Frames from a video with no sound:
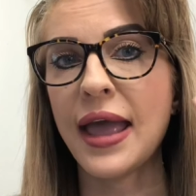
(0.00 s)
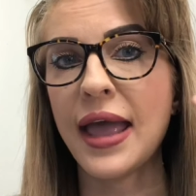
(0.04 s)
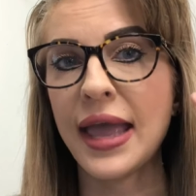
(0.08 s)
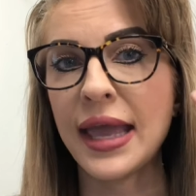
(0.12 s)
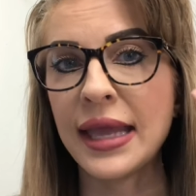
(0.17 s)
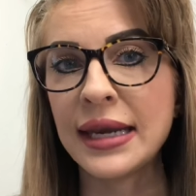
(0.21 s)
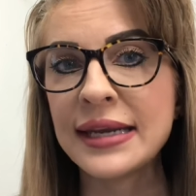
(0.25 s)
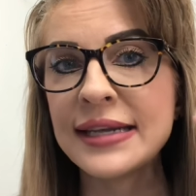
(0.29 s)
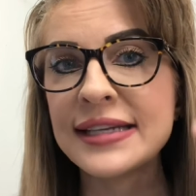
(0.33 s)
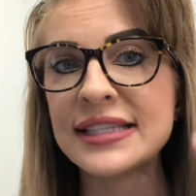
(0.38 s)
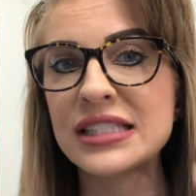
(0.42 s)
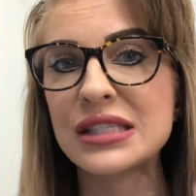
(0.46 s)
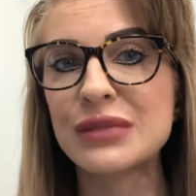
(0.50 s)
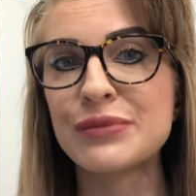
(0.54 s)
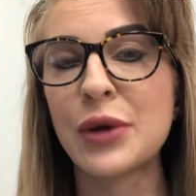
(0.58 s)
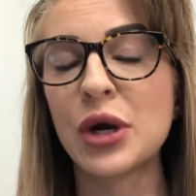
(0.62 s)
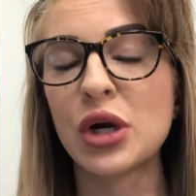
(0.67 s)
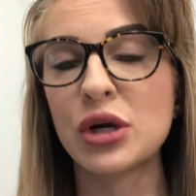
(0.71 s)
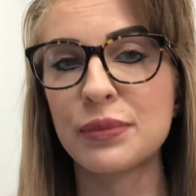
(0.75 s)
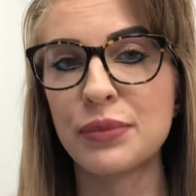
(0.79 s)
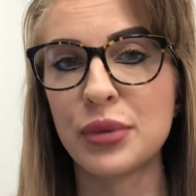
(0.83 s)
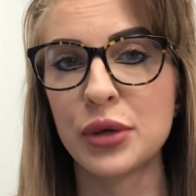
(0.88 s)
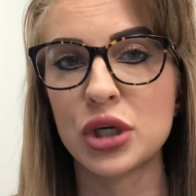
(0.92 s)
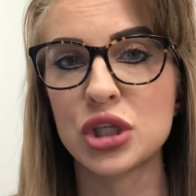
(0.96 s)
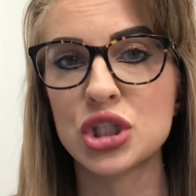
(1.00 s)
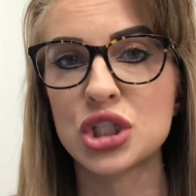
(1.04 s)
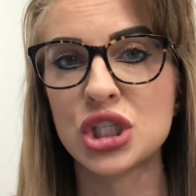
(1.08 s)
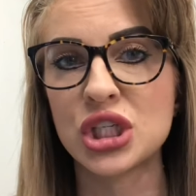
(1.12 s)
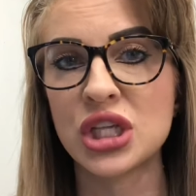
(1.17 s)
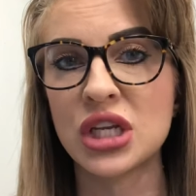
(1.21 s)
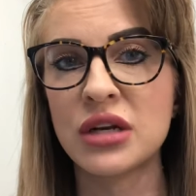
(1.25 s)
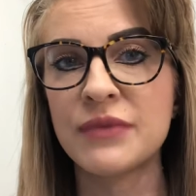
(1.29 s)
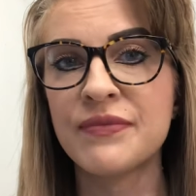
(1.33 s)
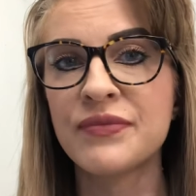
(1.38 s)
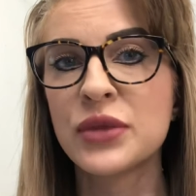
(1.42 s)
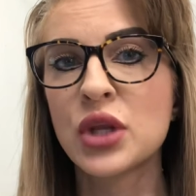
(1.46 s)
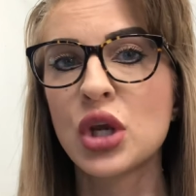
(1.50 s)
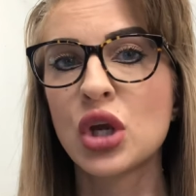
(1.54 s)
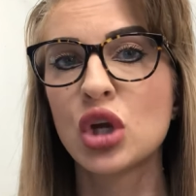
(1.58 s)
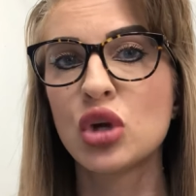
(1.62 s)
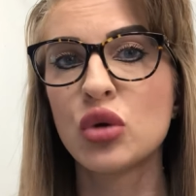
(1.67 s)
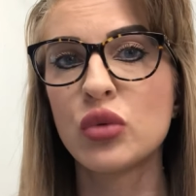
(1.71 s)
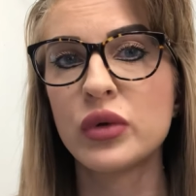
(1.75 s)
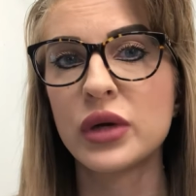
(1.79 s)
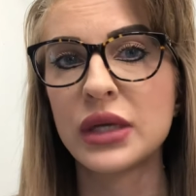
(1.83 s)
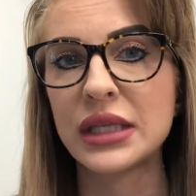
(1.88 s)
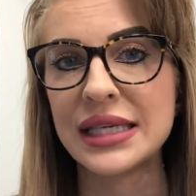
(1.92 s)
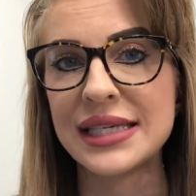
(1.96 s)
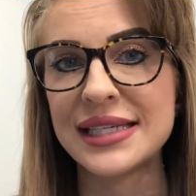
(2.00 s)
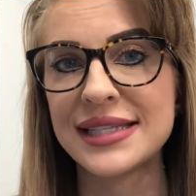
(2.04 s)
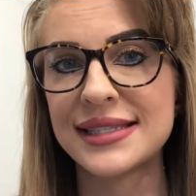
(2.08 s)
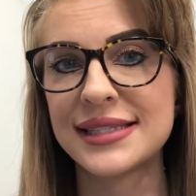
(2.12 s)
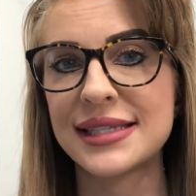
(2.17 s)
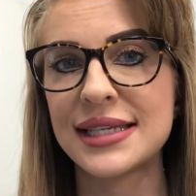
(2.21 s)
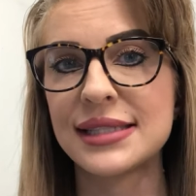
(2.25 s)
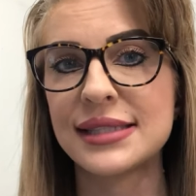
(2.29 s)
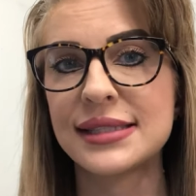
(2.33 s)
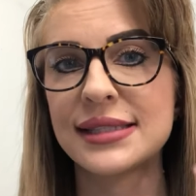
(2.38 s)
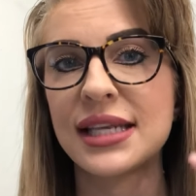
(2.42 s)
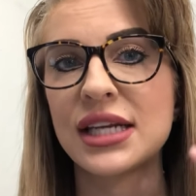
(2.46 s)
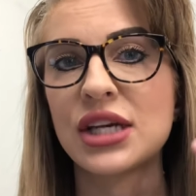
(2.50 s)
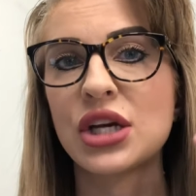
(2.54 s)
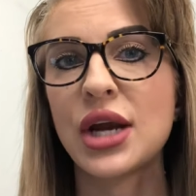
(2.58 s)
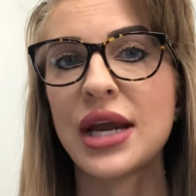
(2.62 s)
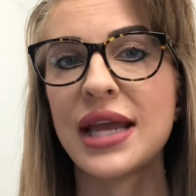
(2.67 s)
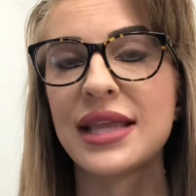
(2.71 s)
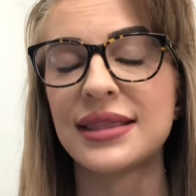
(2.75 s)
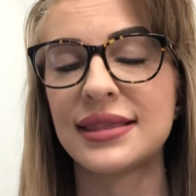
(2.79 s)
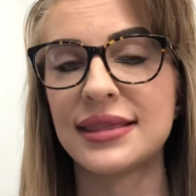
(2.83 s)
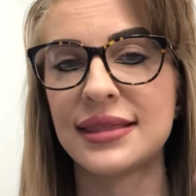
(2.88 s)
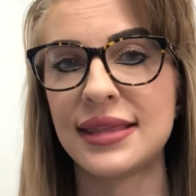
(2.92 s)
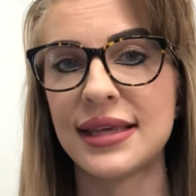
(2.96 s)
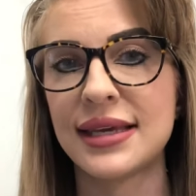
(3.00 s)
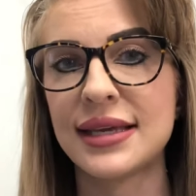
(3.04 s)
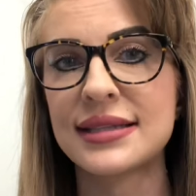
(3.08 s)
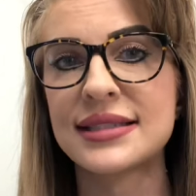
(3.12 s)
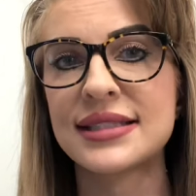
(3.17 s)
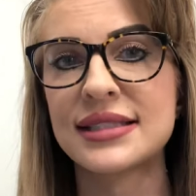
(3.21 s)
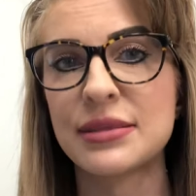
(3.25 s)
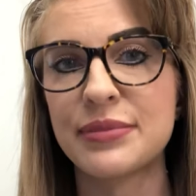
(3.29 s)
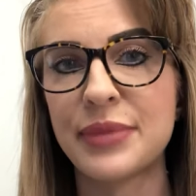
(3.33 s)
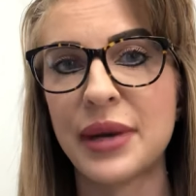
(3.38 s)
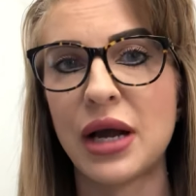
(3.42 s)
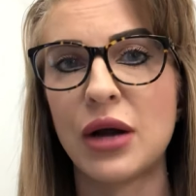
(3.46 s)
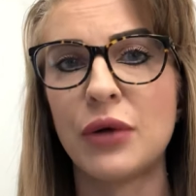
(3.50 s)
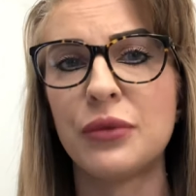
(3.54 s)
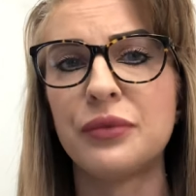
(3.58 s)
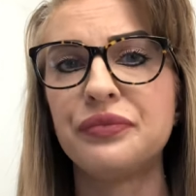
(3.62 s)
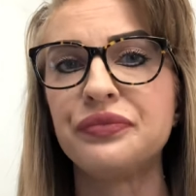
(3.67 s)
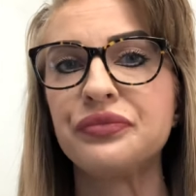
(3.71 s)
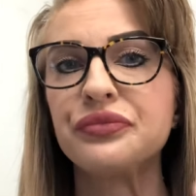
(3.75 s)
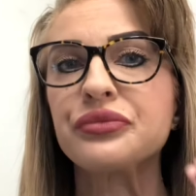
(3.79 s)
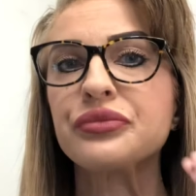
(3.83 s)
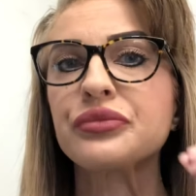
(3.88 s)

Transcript: any smart person who really sits there and thinks about